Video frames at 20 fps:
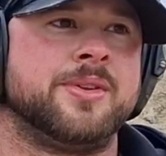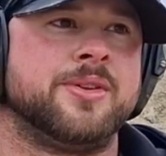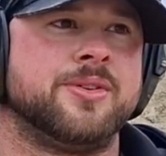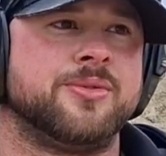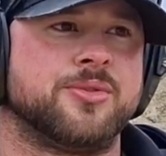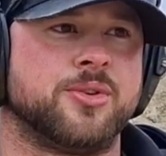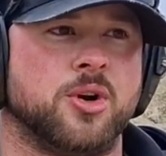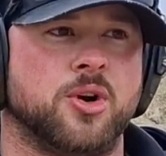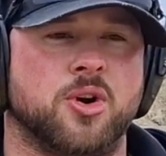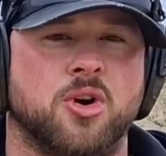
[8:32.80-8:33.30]

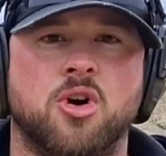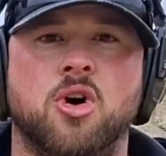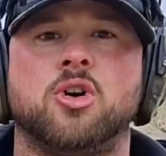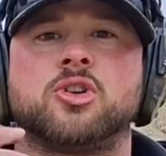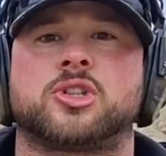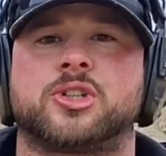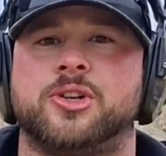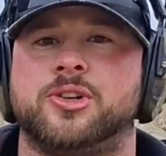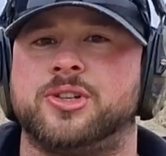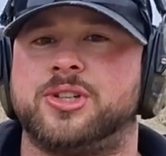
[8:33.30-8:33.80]
For
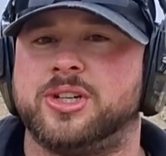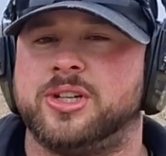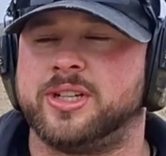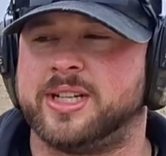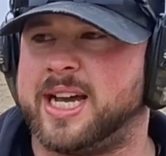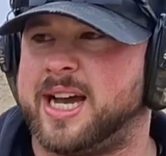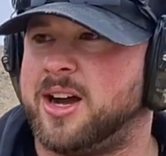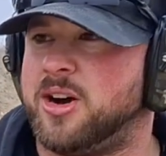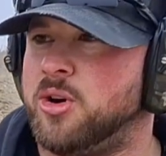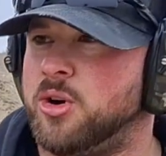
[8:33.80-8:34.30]
holsters,
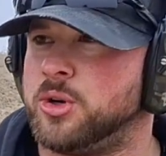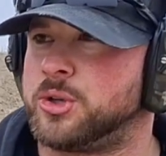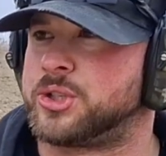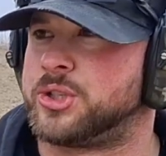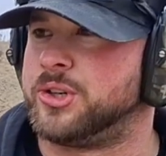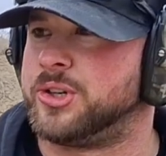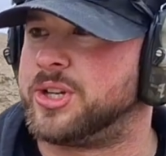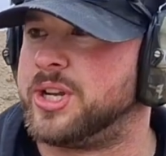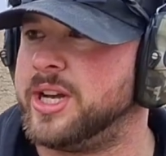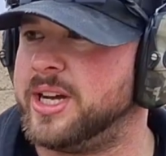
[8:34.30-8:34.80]

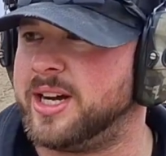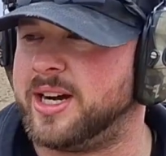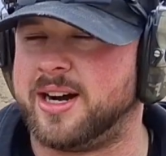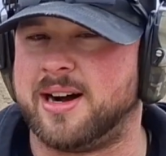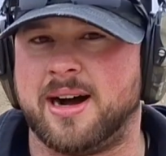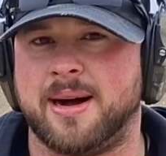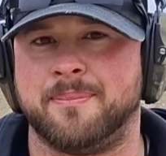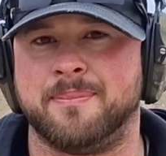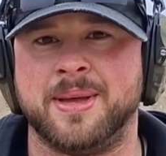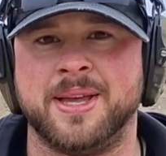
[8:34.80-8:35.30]
holsters.
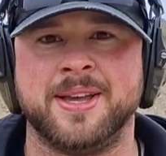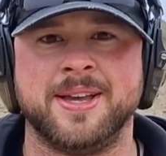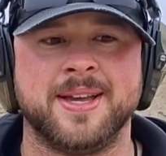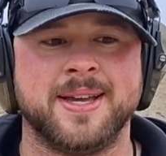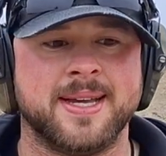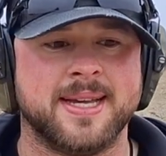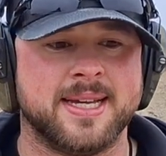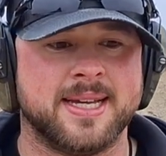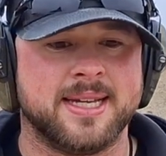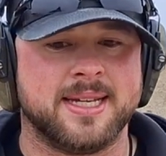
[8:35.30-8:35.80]

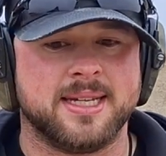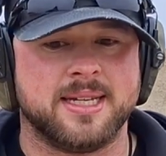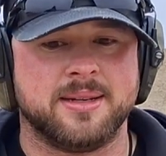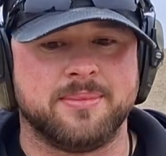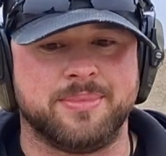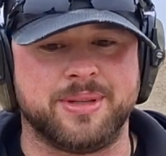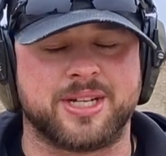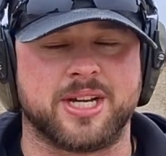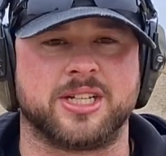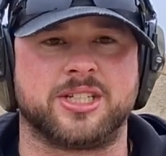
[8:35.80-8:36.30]

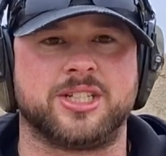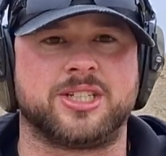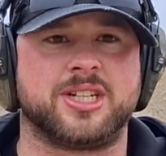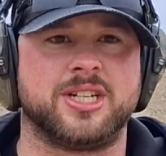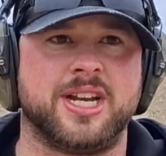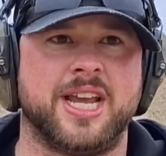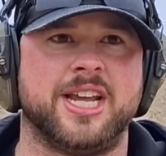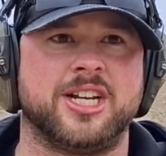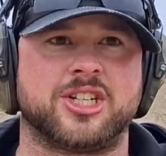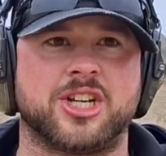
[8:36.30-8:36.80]
Because it's an
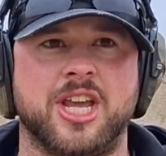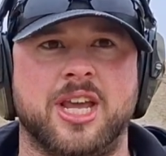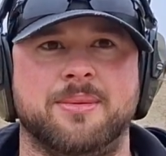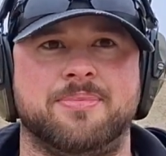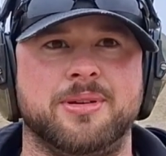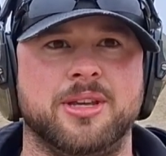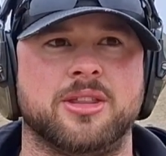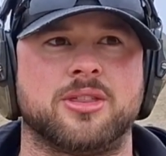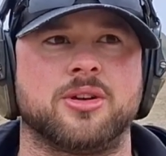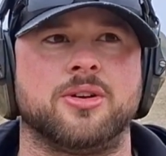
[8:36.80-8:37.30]
HK
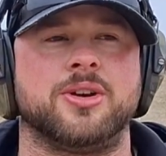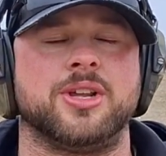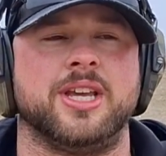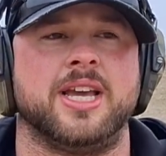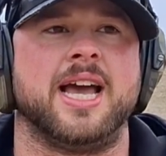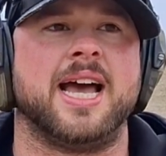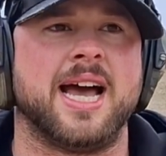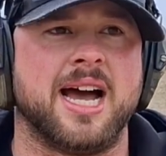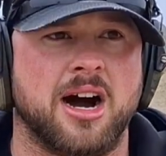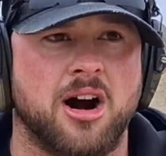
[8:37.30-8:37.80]

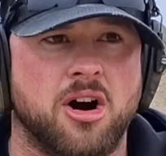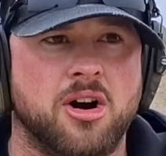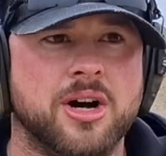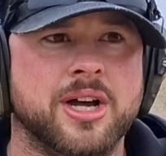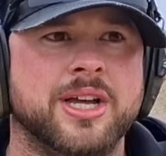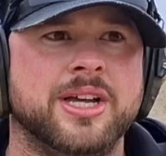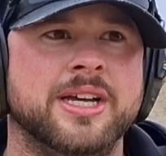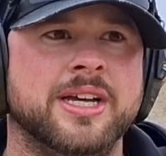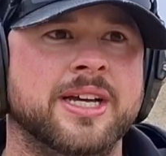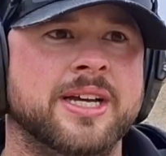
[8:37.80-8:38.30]
P30L,
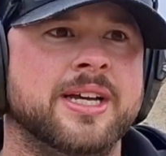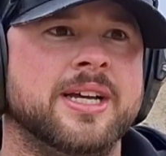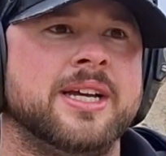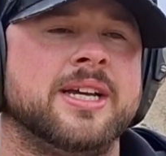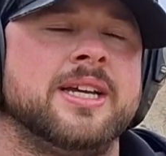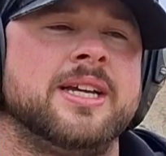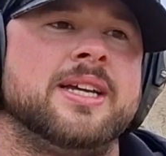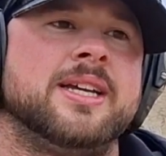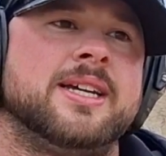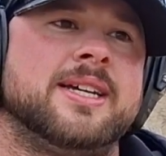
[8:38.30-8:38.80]

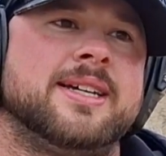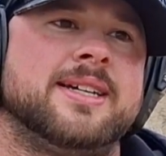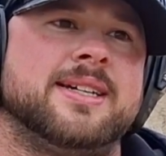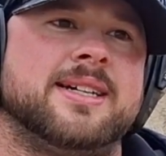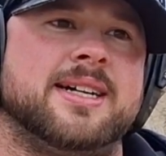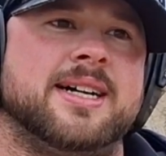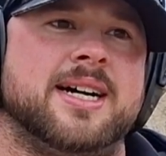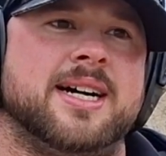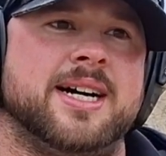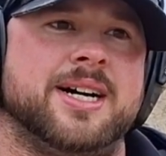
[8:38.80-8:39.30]

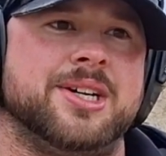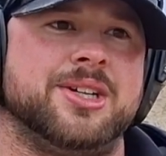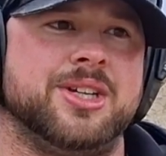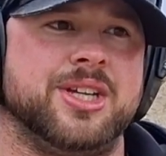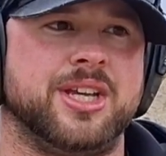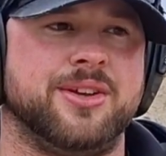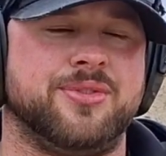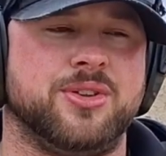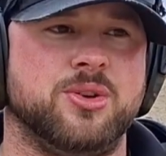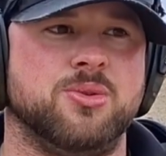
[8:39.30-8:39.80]

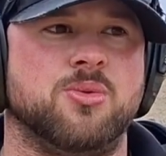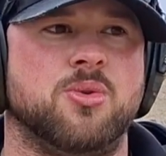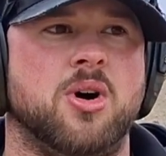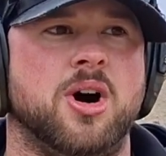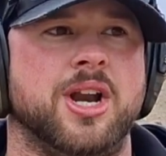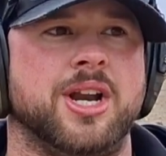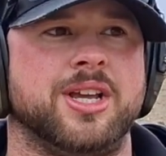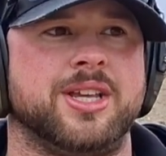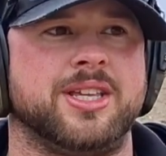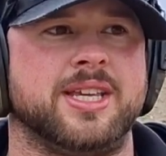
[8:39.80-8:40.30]
if you
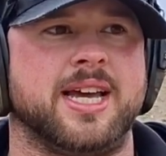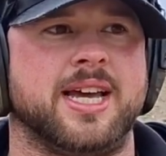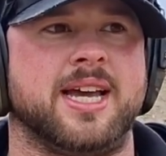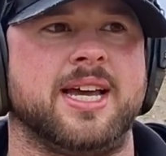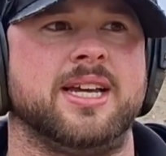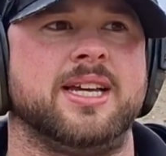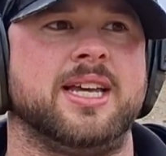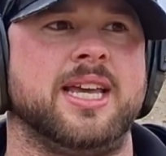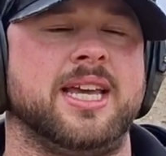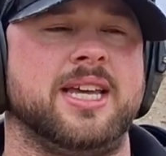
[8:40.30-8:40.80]
want
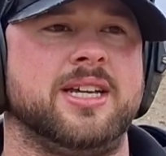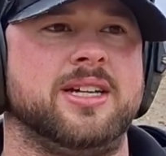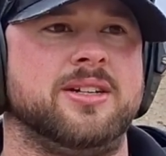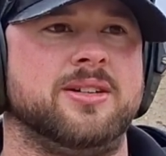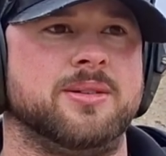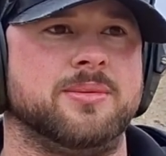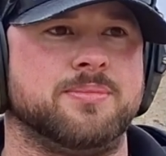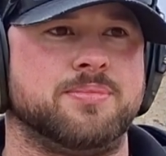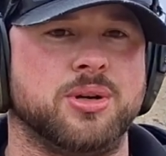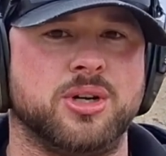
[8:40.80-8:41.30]
to
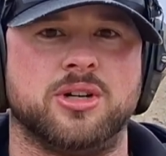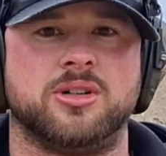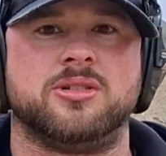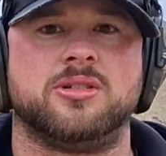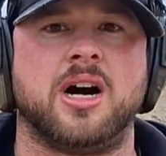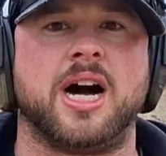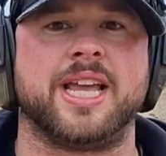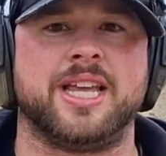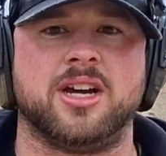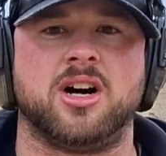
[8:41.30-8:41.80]
put a
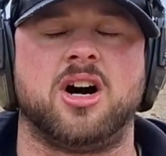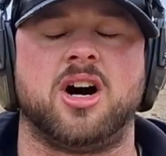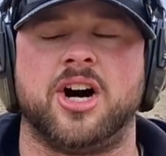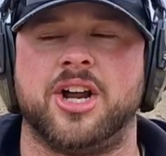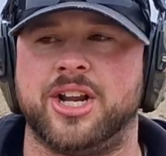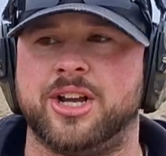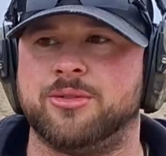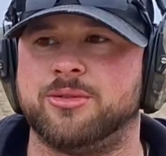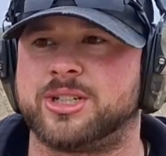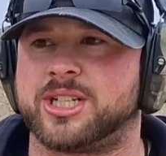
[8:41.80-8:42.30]
light on
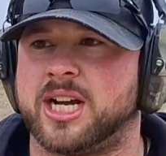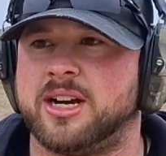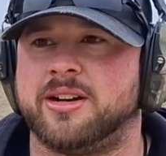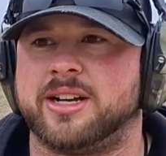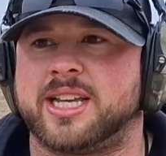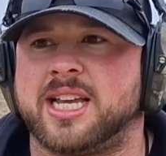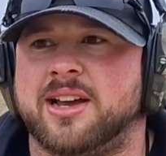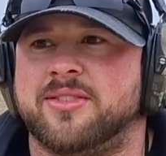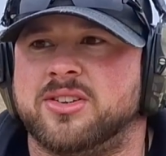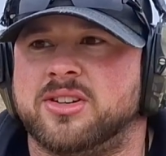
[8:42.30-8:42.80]
it, which I like
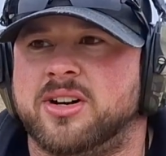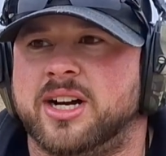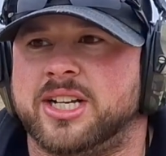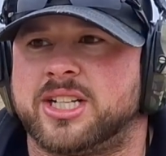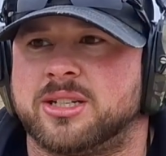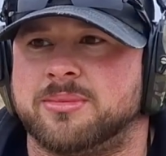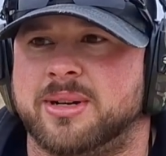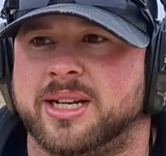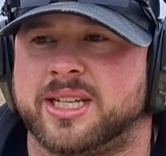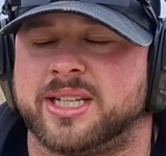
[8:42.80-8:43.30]
having lights
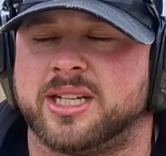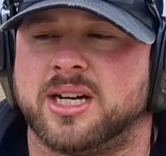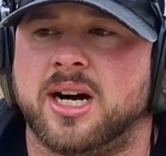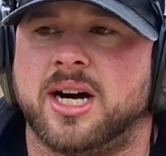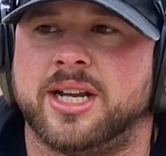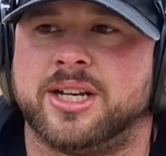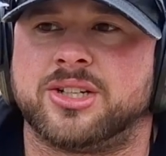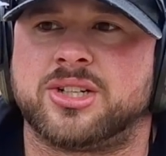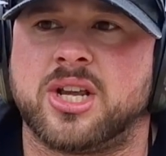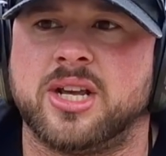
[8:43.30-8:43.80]
on my
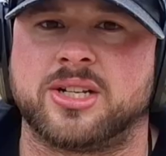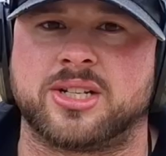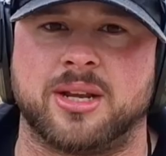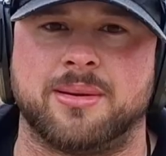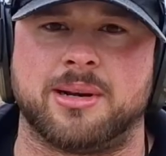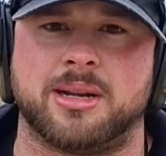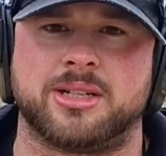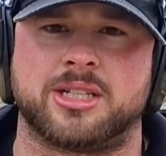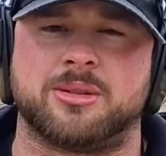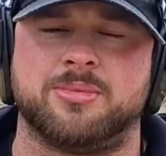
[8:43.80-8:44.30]
guns,
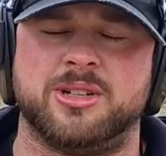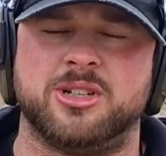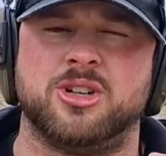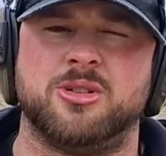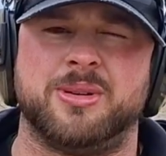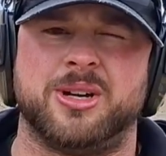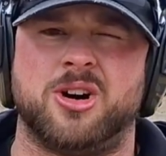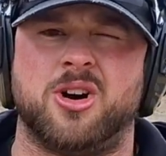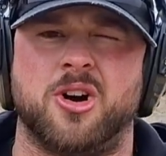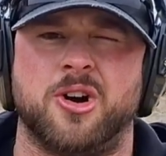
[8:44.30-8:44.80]
sometimes it can be a
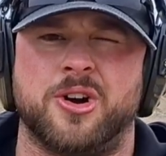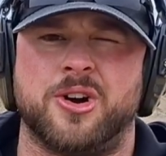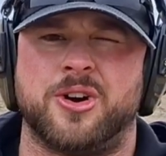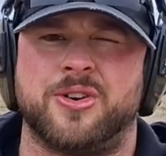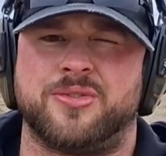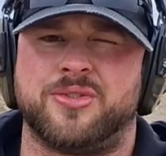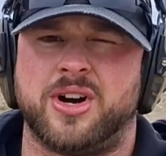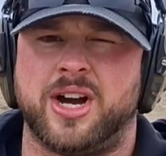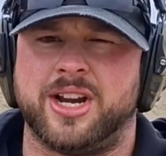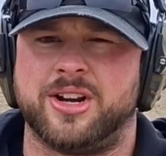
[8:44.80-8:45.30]
little bit harder to
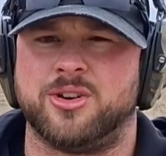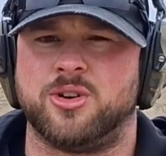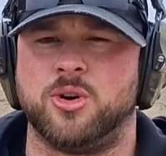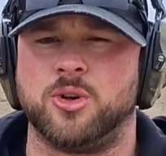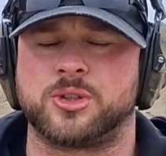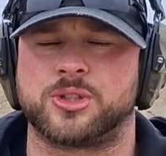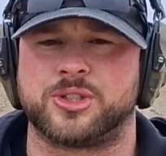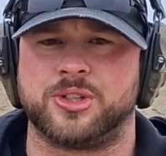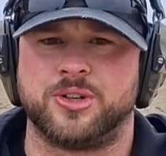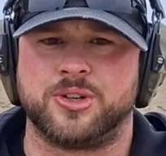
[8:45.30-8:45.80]
find
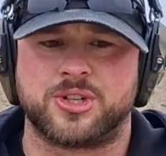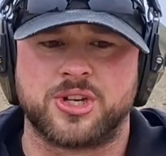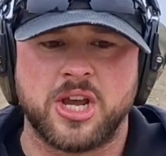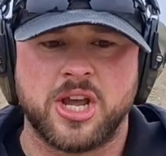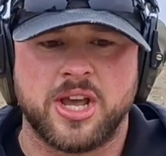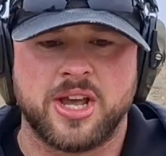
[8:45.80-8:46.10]
holsters